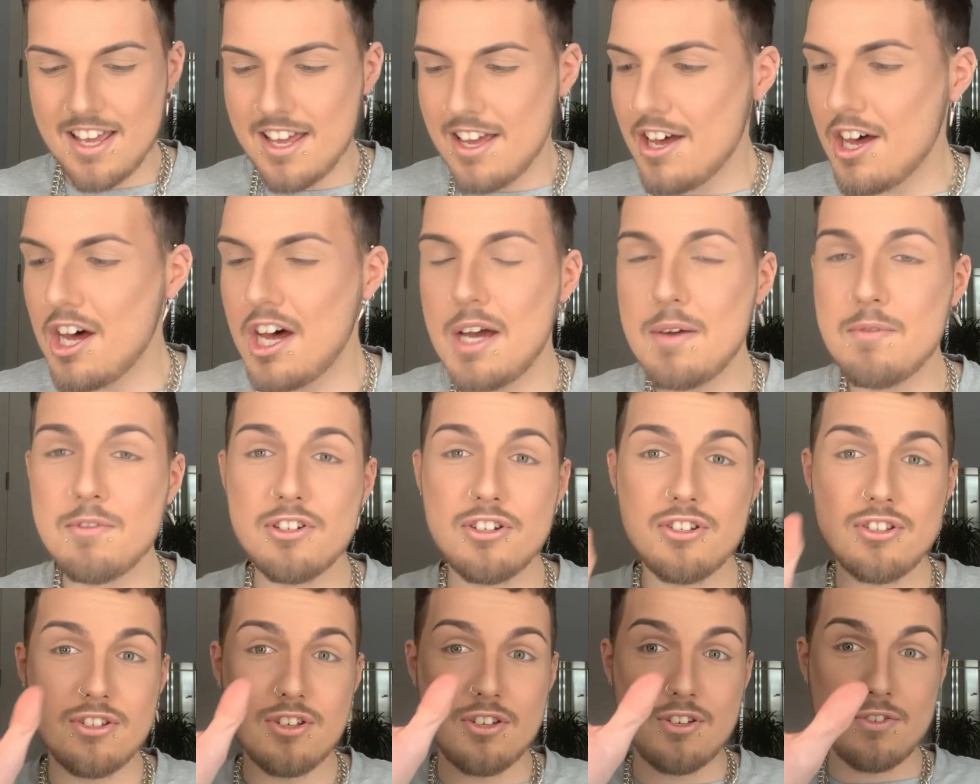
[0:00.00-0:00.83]
I'm going
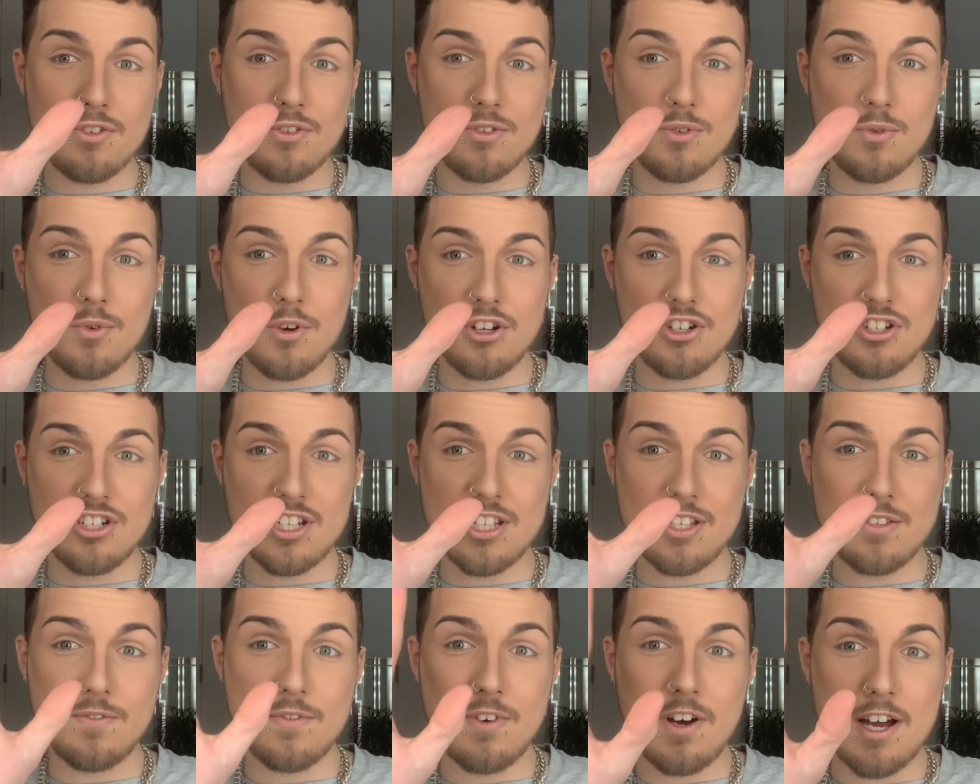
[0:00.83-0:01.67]
to do
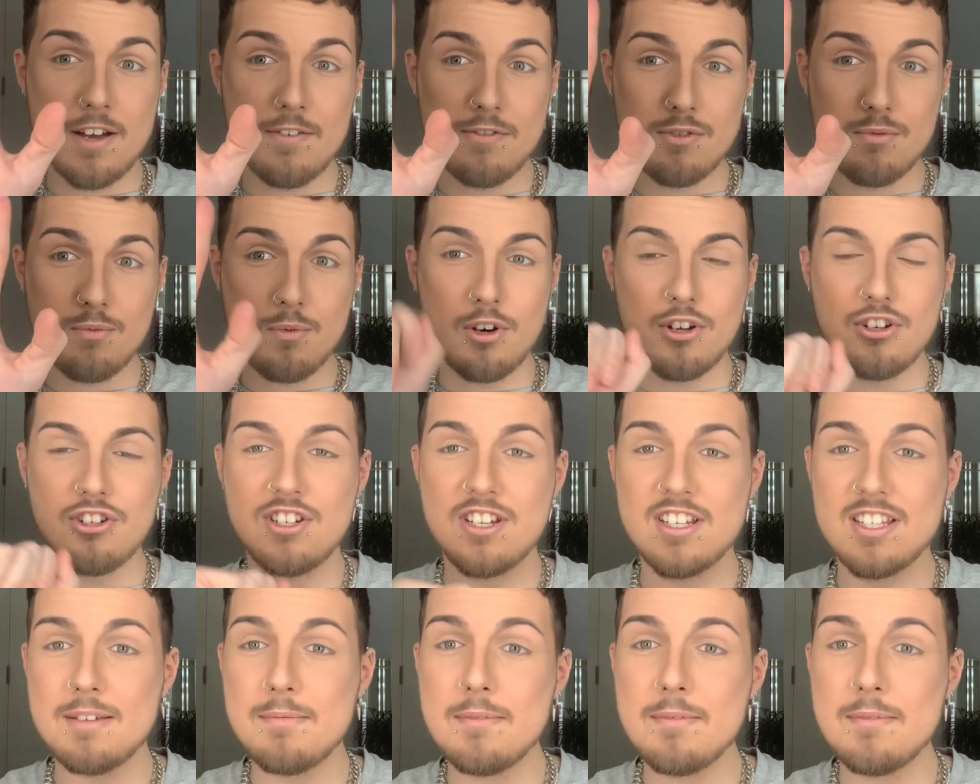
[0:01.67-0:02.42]
swatches, 5 swatches.